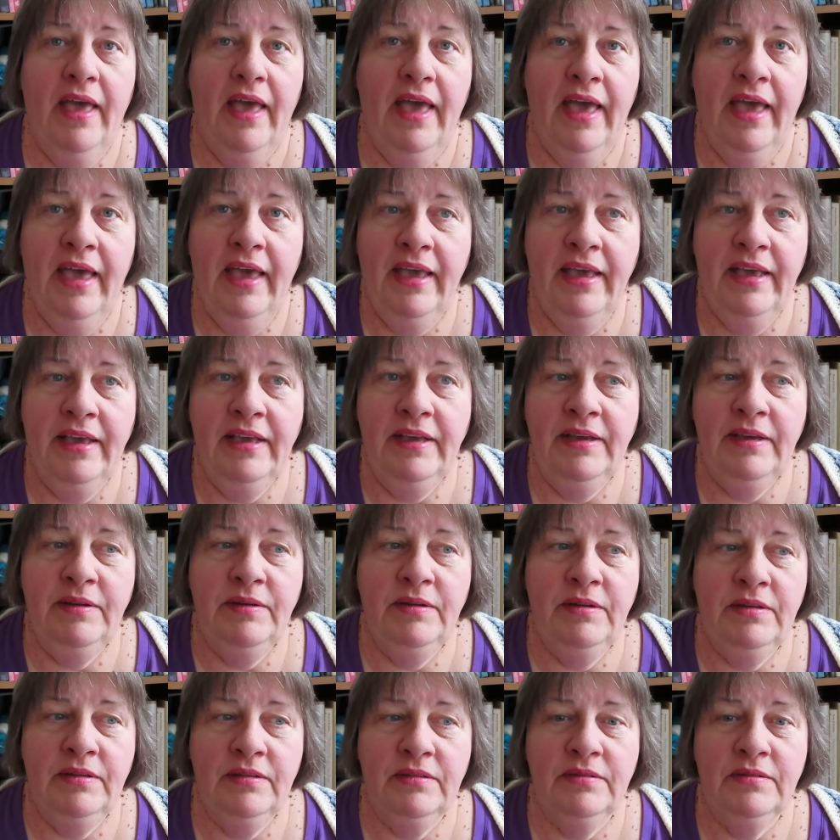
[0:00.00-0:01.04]

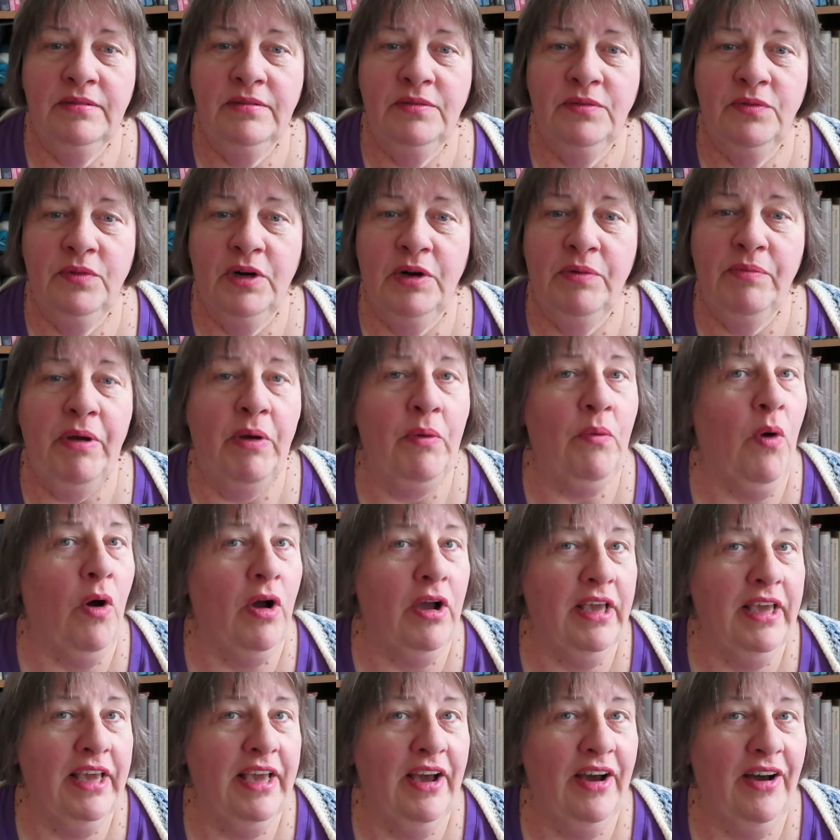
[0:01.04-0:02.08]
a one of my
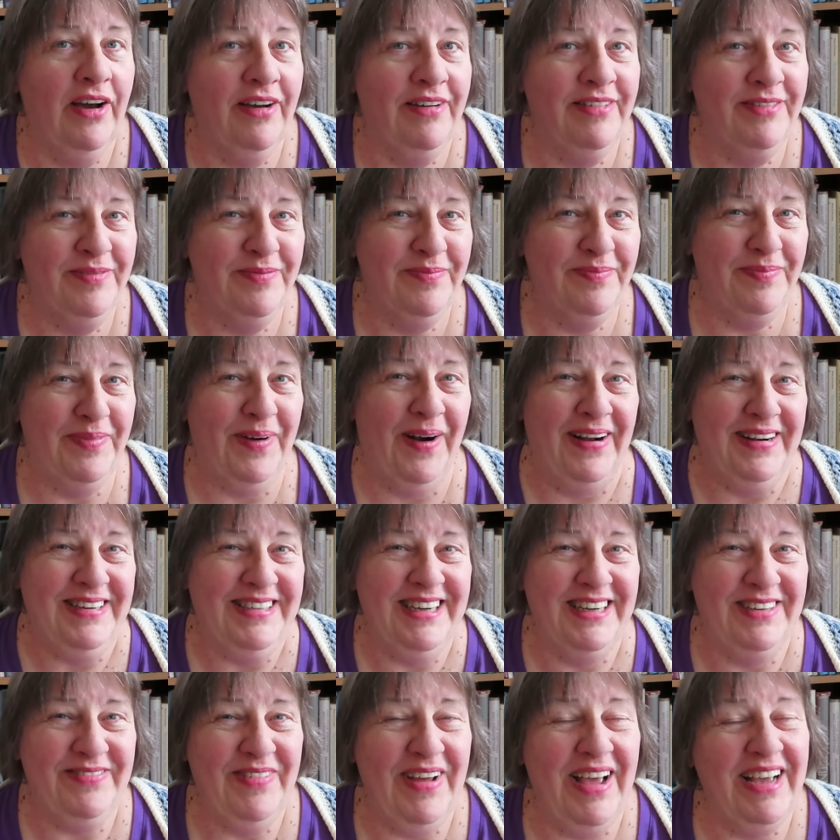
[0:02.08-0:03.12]
wonky
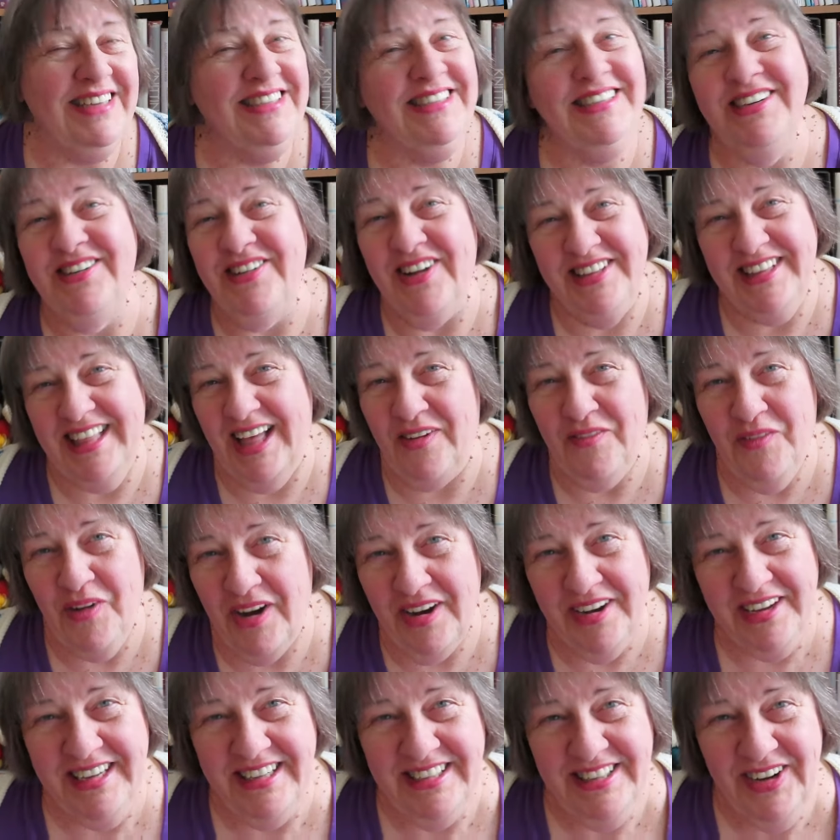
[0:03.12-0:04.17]
project bags. They're not that
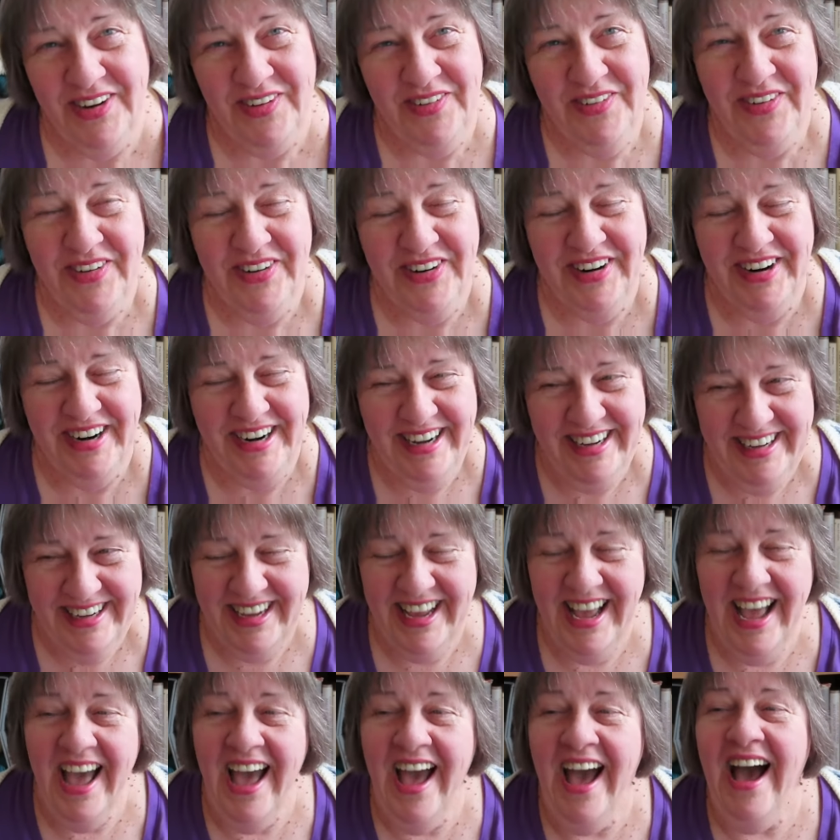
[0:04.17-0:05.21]
wonky, don't worry.
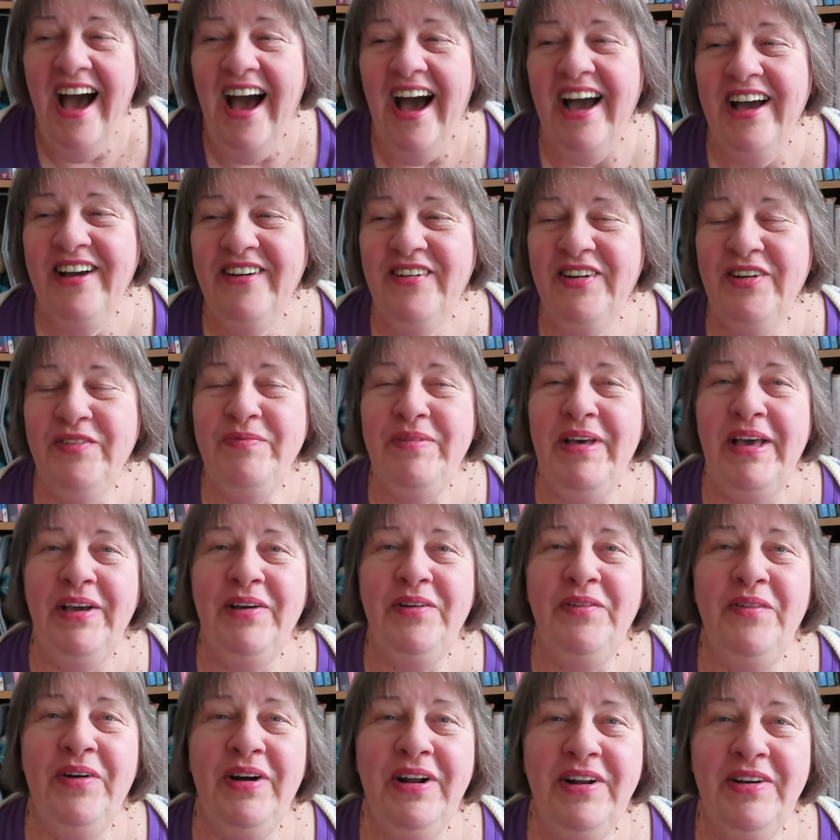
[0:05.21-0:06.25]
I will
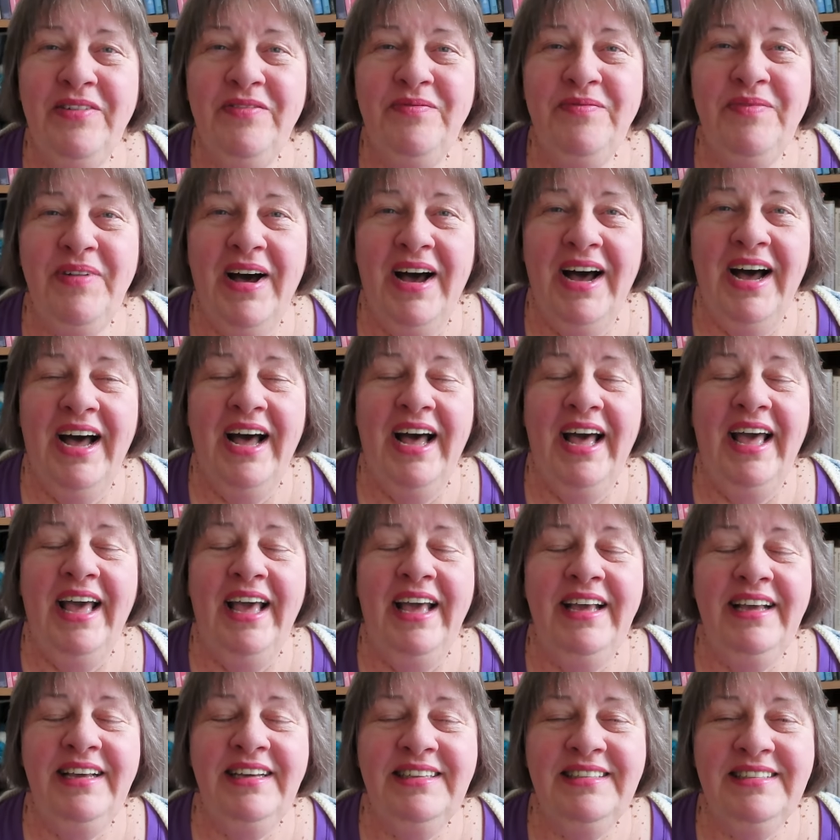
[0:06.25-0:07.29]
make one of
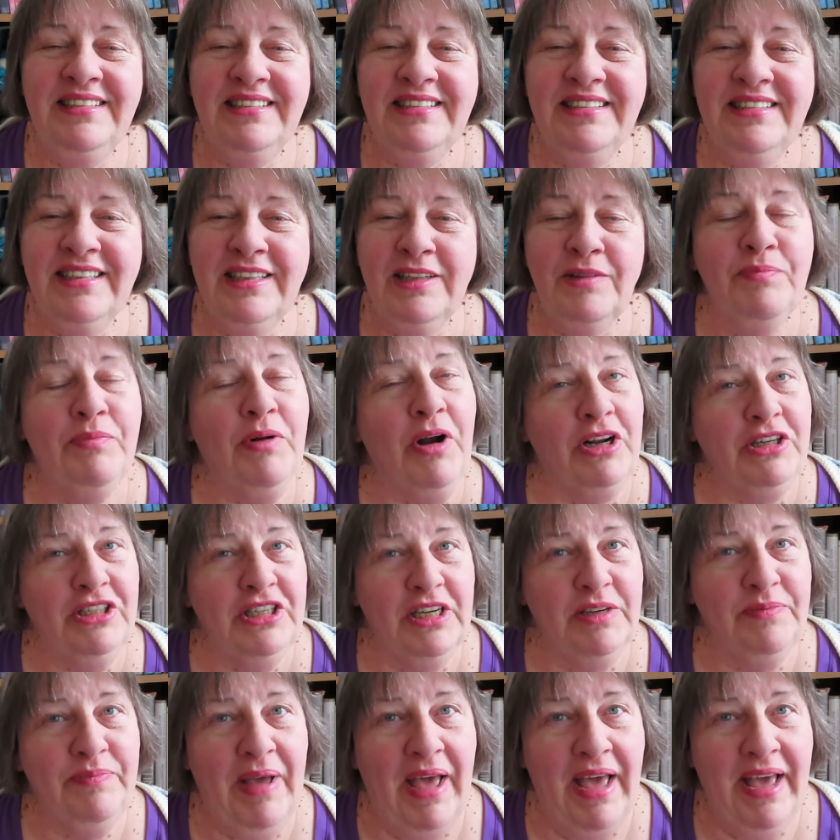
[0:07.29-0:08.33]
my little
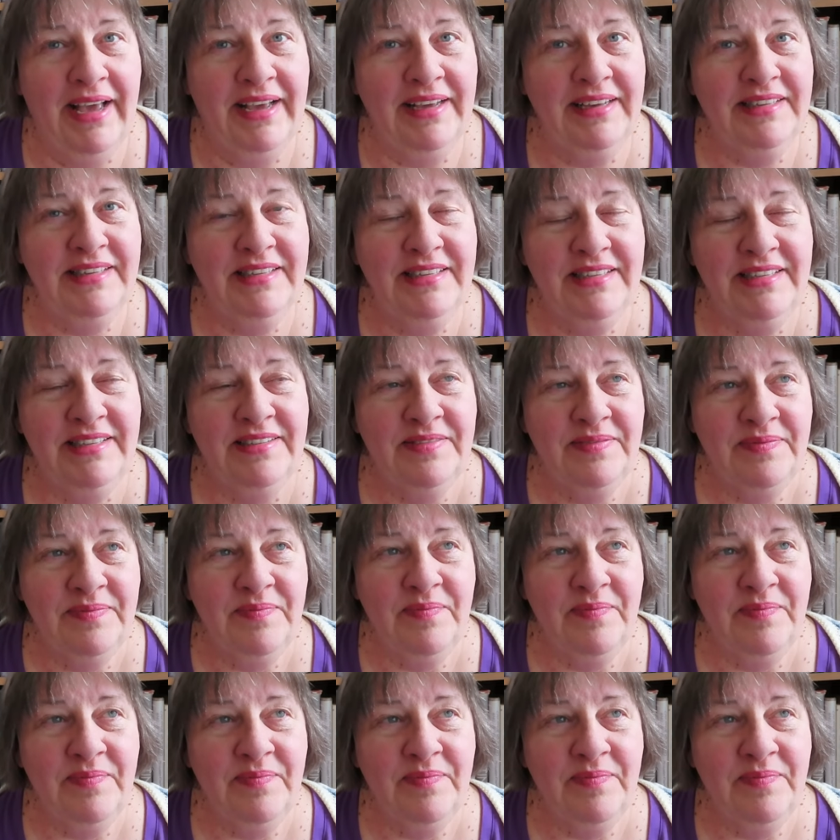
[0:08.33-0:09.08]
project bags,